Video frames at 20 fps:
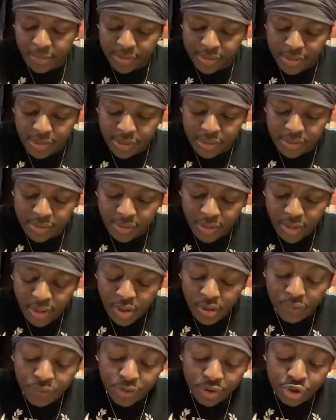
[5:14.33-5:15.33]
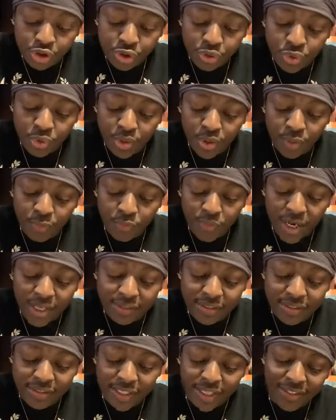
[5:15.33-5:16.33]
It says, for true and
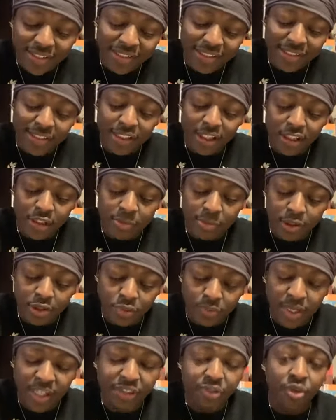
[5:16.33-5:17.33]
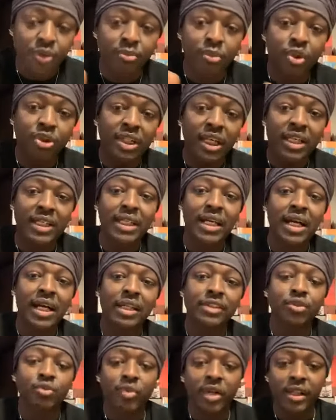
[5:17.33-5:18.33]
righteous are his judgments, right? So the Most High
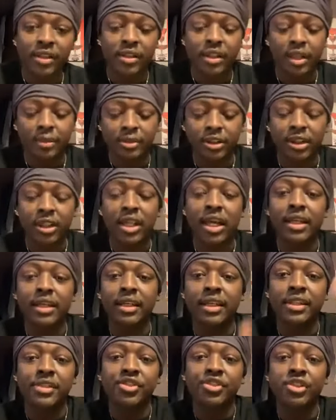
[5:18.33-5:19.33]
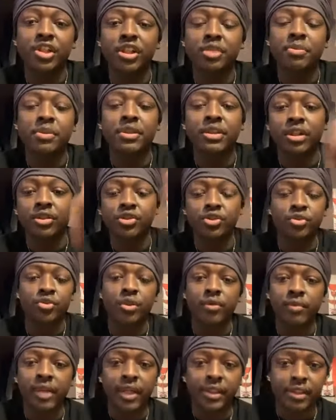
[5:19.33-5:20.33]
God's right, up uh, his judgments are true
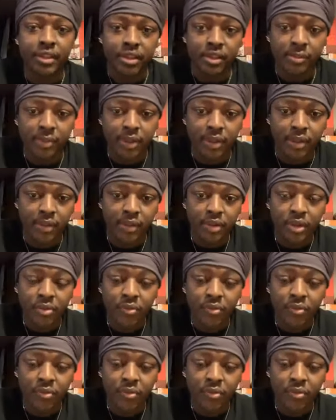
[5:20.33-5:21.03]
and righteous, man.